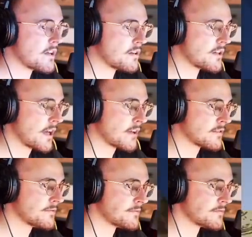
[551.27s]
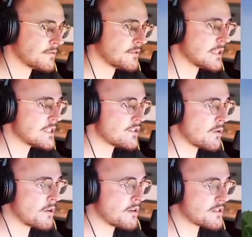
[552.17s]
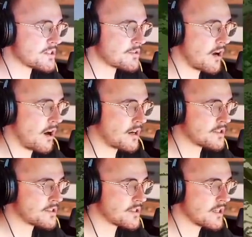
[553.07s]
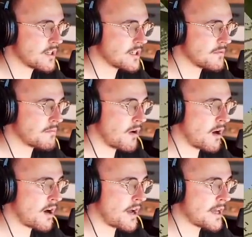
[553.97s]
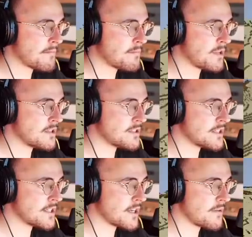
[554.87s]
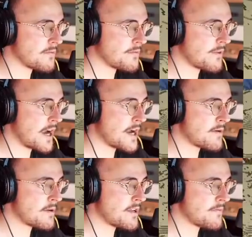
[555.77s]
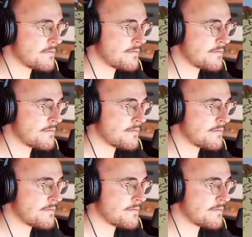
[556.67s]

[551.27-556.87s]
Okay, so we're gonna start by building a very